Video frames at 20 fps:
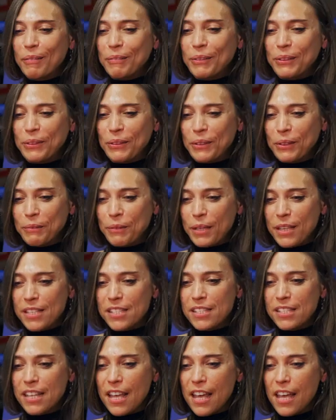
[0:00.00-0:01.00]
would always
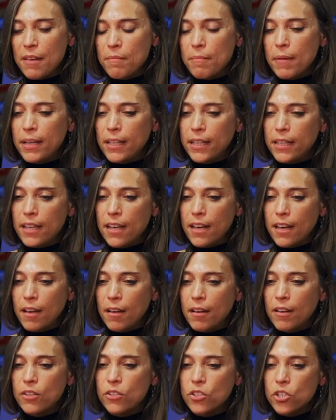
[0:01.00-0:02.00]
say,
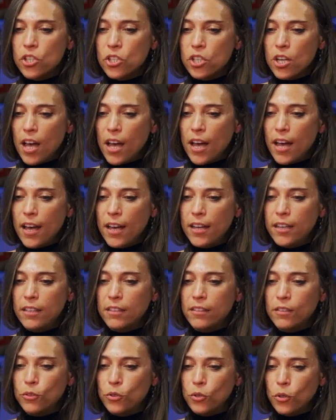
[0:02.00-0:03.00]
Marina, shine,
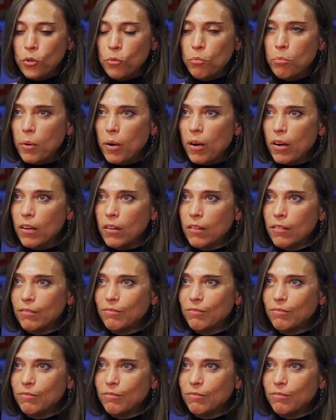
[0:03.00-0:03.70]
don't burn,